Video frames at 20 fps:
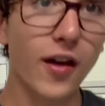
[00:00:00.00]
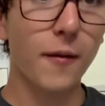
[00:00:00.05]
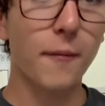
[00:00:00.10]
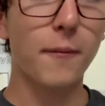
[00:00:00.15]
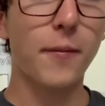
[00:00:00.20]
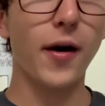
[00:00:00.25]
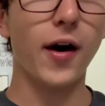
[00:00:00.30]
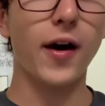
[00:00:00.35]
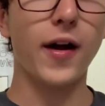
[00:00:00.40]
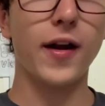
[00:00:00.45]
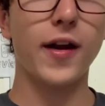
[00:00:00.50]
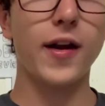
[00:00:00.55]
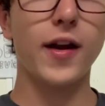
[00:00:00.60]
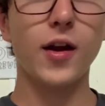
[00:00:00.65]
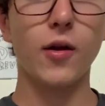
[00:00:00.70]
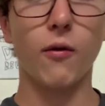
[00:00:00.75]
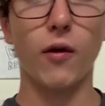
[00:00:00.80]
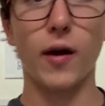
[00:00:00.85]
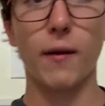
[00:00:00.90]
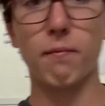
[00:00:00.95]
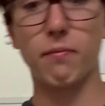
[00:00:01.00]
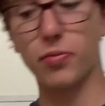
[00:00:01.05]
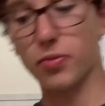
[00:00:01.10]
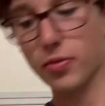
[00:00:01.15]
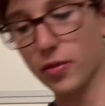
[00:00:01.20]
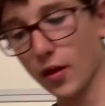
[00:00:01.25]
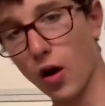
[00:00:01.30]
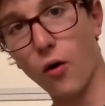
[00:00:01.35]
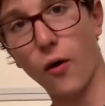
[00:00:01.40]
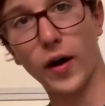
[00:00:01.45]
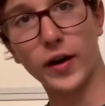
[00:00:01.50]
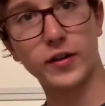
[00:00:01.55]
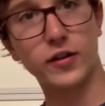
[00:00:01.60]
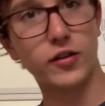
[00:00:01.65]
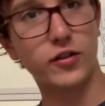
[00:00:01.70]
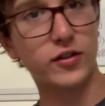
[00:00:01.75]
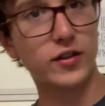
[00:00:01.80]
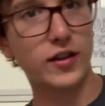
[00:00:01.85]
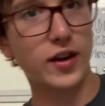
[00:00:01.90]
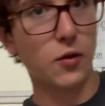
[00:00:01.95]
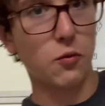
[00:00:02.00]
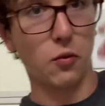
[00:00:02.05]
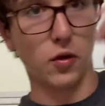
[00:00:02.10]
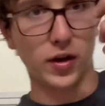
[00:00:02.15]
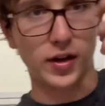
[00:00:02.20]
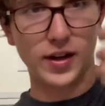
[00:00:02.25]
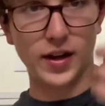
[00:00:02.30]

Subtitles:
But, anyway, oh, I just did one,